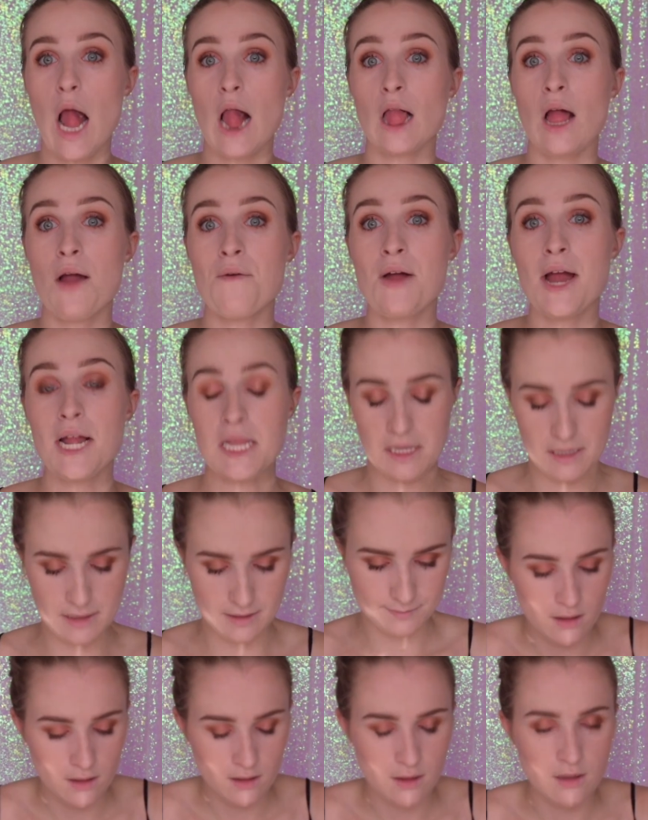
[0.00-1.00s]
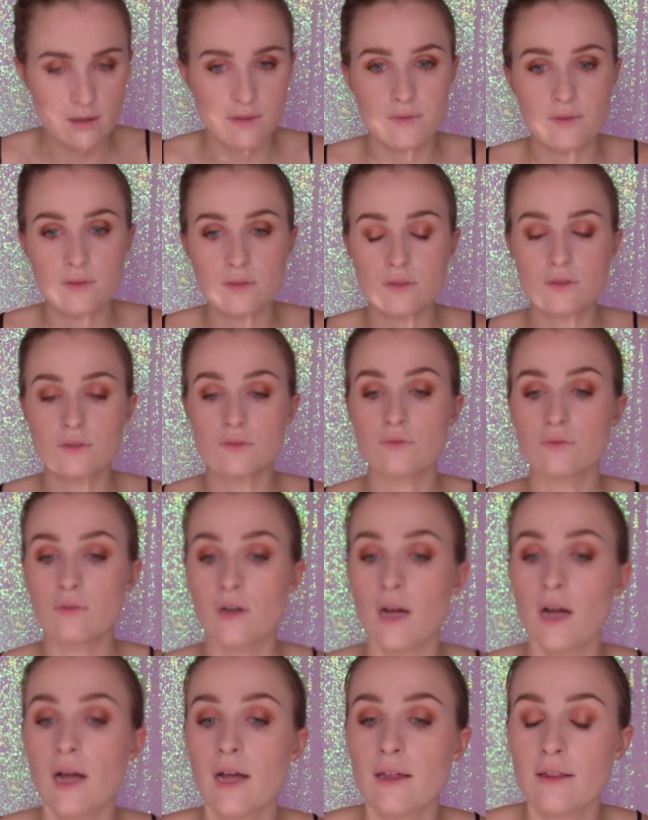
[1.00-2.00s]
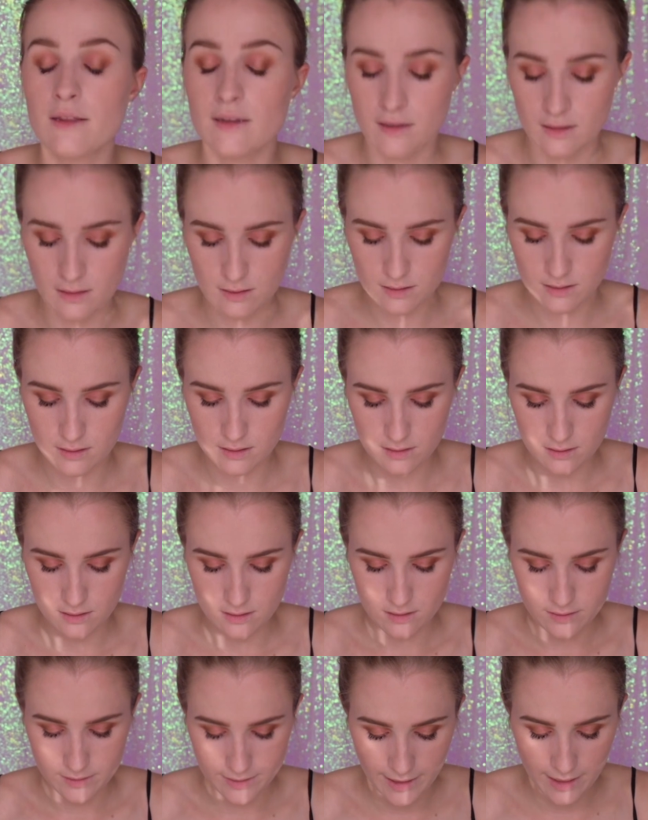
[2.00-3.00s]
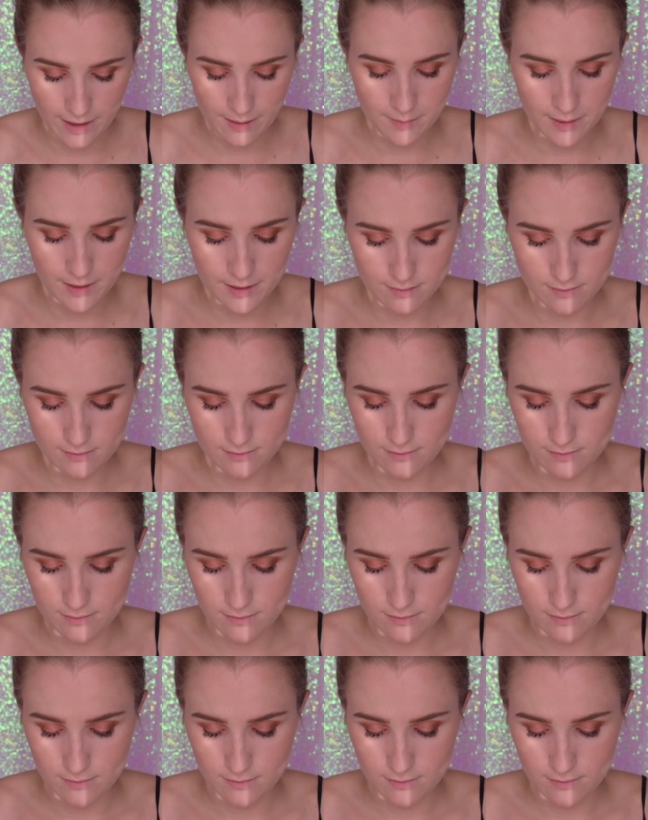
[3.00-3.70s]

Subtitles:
love it. I want to try this. Damn it.